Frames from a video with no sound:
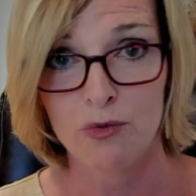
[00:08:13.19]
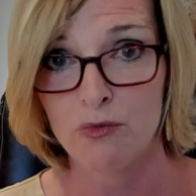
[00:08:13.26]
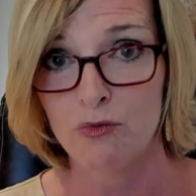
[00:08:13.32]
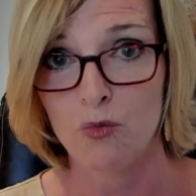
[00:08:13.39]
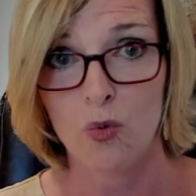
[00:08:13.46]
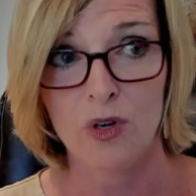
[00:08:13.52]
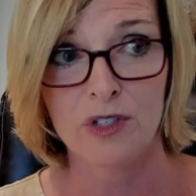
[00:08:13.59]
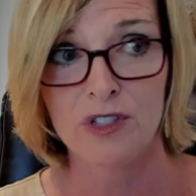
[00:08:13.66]

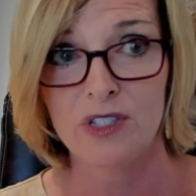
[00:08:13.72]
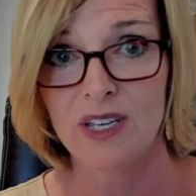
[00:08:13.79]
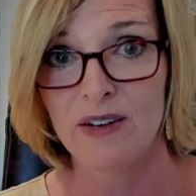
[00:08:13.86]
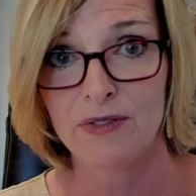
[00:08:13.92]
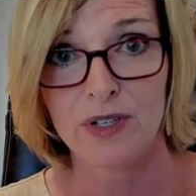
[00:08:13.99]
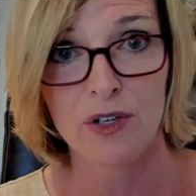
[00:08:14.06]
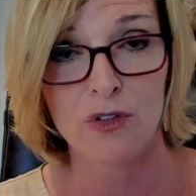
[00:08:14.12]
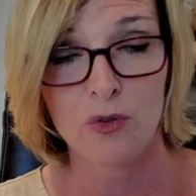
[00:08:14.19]
once
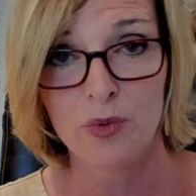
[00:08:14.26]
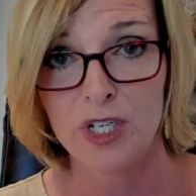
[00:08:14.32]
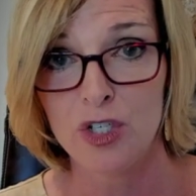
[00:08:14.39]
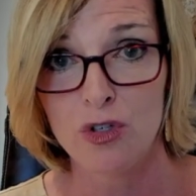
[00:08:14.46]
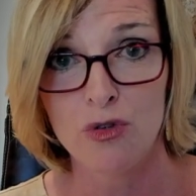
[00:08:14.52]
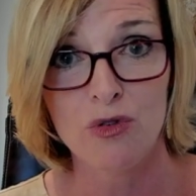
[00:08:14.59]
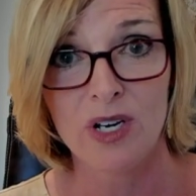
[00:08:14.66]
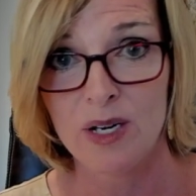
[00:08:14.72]
every other week,
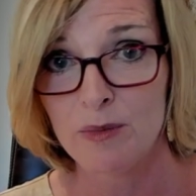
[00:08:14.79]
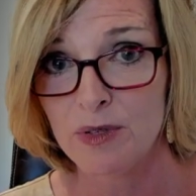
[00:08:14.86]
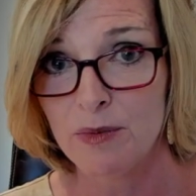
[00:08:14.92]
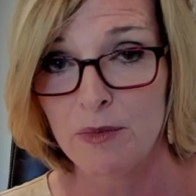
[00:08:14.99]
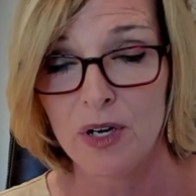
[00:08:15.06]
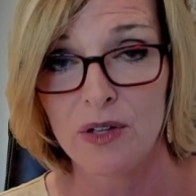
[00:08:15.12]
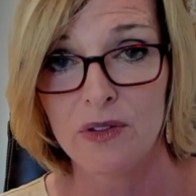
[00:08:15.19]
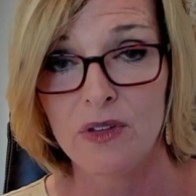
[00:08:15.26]
two times a
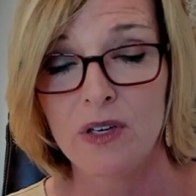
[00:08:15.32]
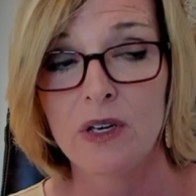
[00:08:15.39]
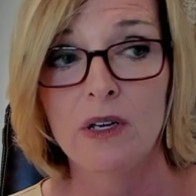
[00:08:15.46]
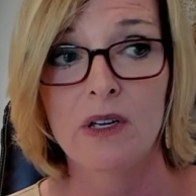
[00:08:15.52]
month,